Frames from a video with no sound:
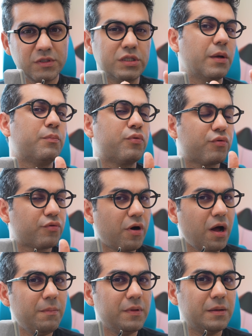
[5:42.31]
The
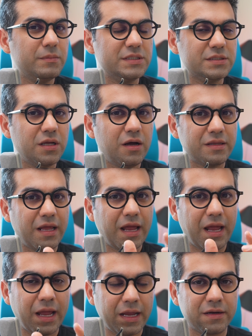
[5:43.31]
problem is not
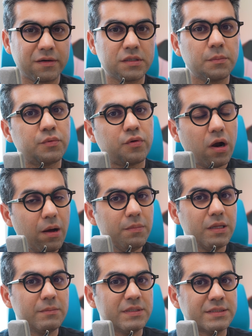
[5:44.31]
anger. The
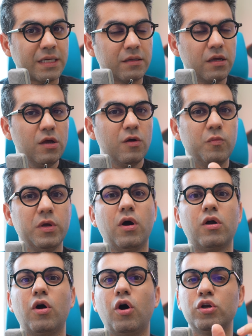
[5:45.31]
problem is that we
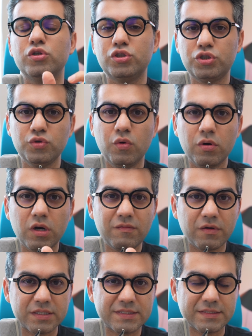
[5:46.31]
are unsure
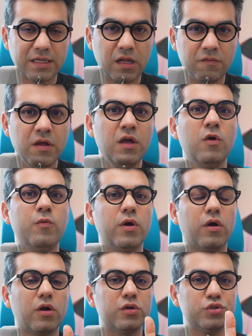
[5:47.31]
of ourselves, we
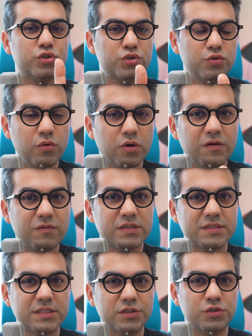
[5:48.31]
are unsure of our
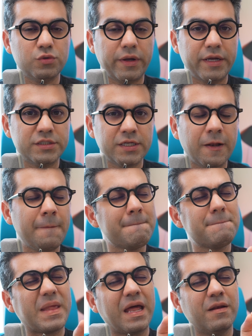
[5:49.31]
situation,
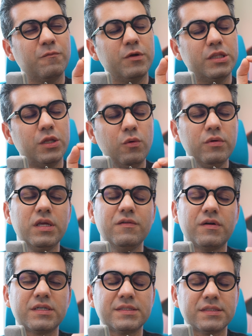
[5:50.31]
and we don't
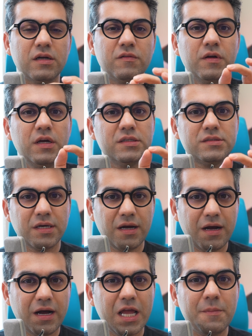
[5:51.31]
give ourselves
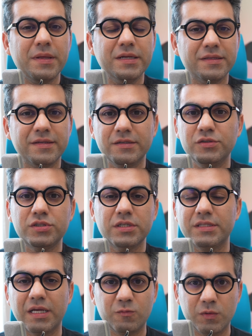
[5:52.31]
time and
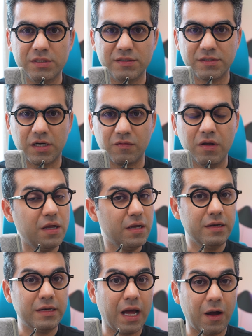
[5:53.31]
attention that we deserve.
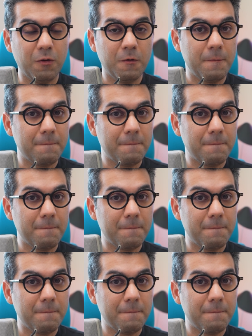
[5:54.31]
Now,